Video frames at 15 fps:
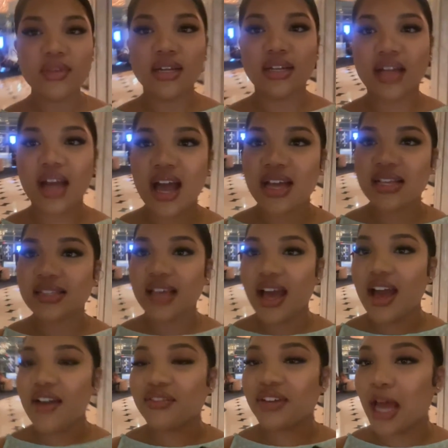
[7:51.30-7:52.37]
Guys, I
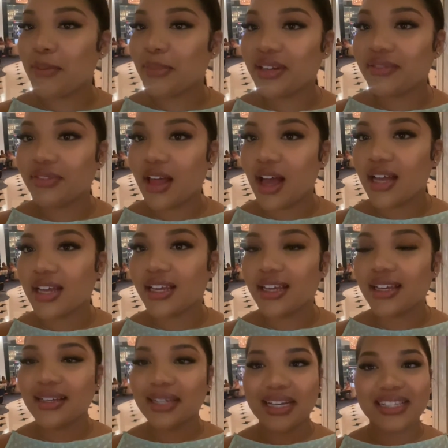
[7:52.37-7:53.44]
have not been
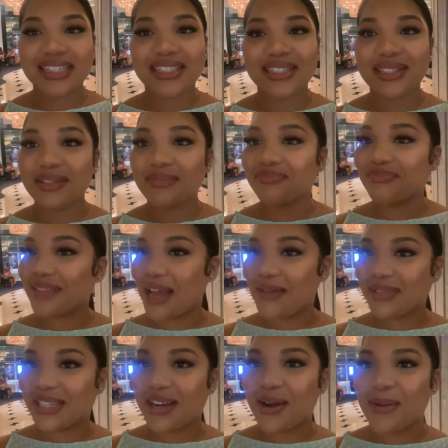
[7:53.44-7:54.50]
vlogging because
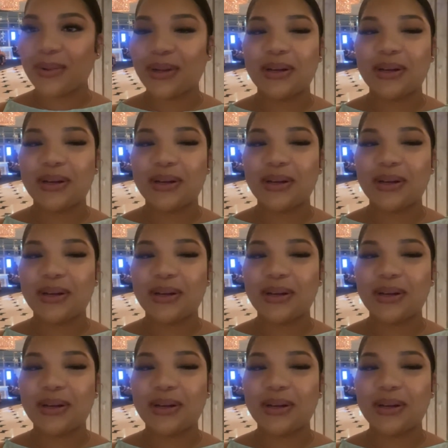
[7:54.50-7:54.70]
I'm terrible,